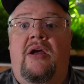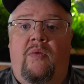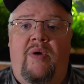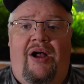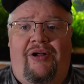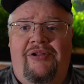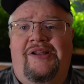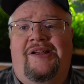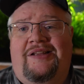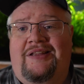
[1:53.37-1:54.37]
Well,
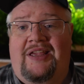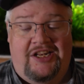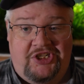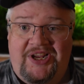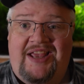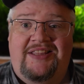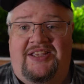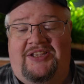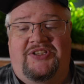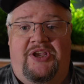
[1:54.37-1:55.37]

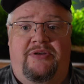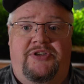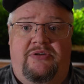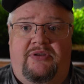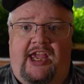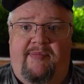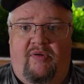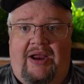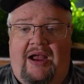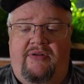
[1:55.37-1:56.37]
injecting CO2 came
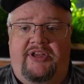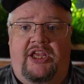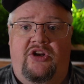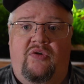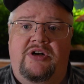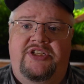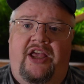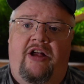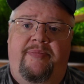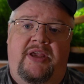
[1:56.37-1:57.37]
around in order to help